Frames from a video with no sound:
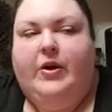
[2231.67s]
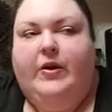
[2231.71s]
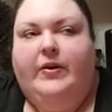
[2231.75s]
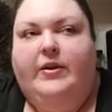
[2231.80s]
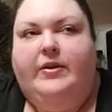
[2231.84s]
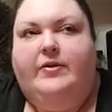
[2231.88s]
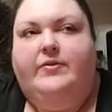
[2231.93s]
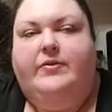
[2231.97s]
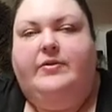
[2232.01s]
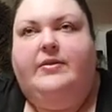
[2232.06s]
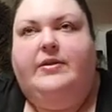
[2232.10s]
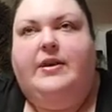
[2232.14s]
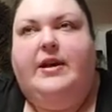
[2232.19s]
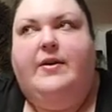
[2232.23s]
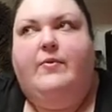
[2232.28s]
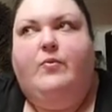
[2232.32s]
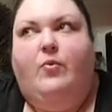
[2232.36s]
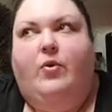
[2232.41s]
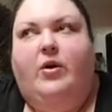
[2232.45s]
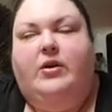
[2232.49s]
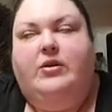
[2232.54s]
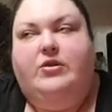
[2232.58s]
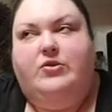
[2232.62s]
Like, they
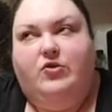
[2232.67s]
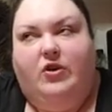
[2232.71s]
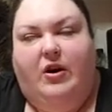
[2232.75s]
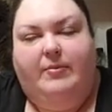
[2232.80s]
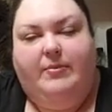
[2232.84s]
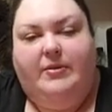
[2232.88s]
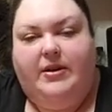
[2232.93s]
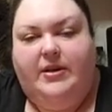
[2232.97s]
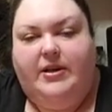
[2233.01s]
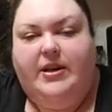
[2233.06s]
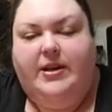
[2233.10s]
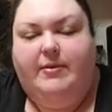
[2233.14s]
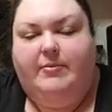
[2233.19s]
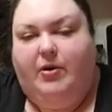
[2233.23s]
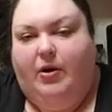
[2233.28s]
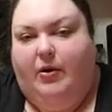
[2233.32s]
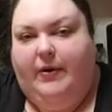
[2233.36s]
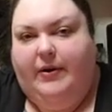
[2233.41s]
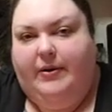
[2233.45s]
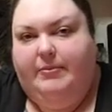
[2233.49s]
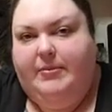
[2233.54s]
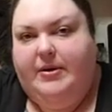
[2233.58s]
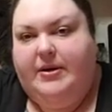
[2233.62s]
want drama to keep
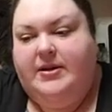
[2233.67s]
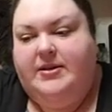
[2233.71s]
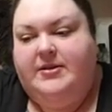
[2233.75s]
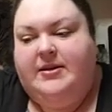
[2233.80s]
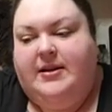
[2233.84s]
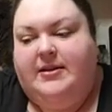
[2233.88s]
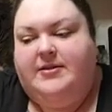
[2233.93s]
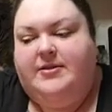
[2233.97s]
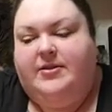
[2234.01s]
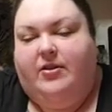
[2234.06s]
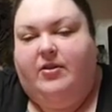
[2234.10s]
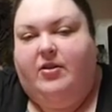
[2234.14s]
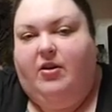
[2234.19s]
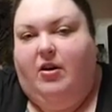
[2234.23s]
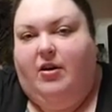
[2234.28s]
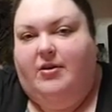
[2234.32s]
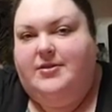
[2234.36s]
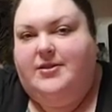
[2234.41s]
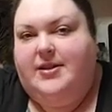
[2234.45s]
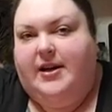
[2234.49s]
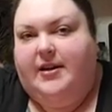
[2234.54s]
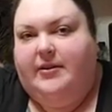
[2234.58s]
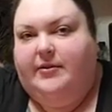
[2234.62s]
going because that's their
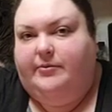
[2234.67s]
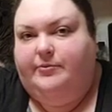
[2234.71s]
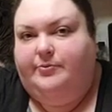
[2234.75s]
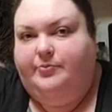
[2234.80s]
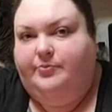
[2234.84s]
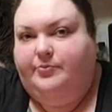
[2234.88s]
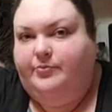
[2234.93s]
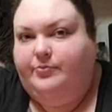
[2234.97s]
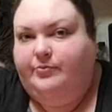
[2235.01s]
content.